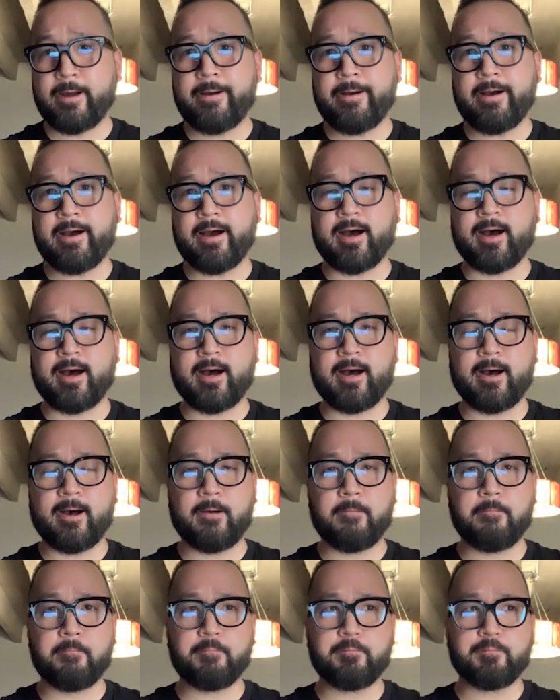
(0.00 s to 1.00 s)

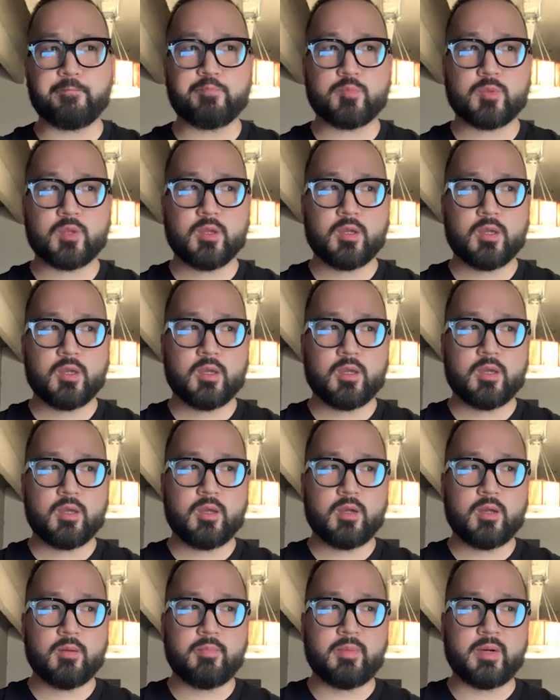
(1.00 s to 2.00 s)
Um,
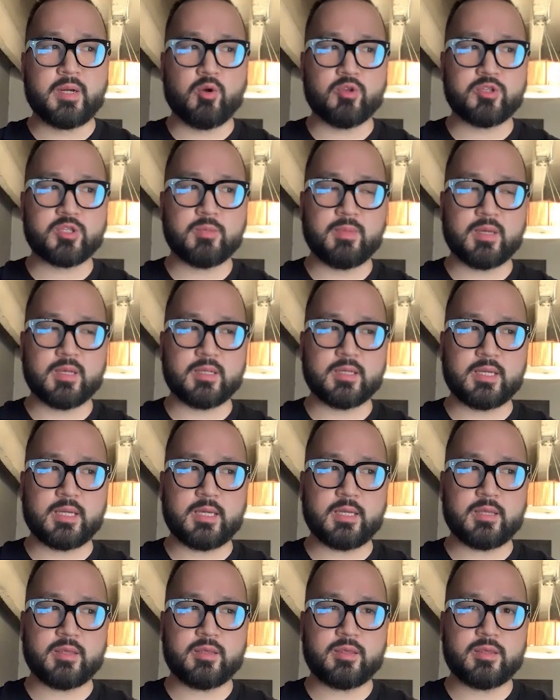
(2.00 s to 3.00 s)
But
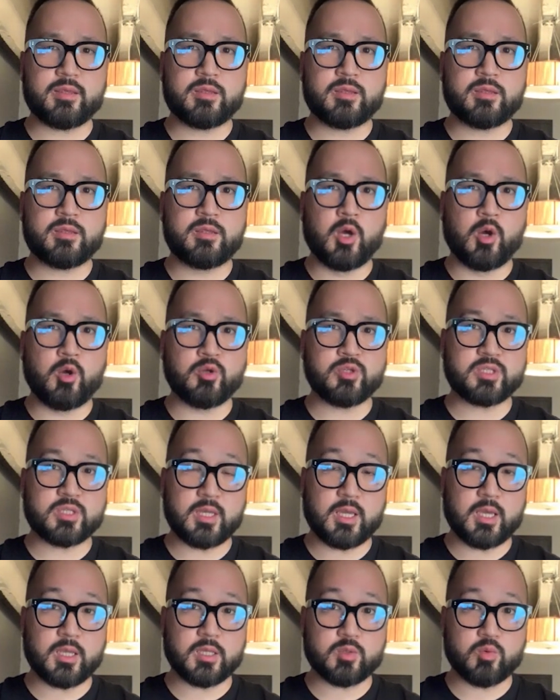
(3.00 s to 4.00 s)
ultimately, those
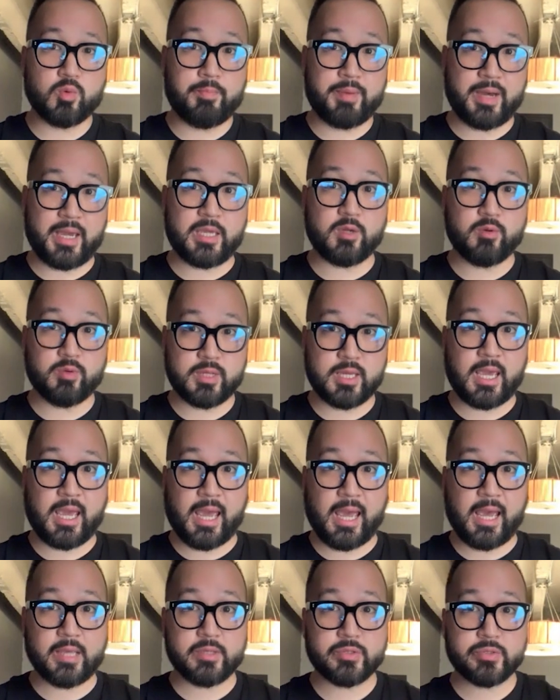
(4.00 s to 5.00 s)
things will bite you in the
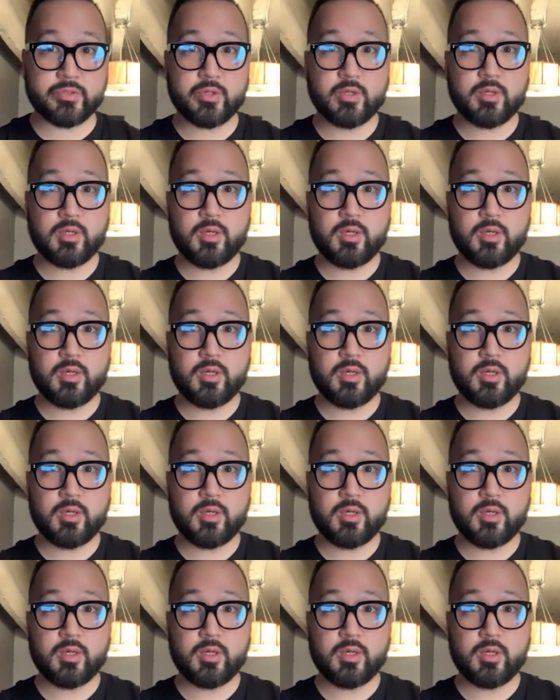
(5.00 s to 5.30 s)
ass.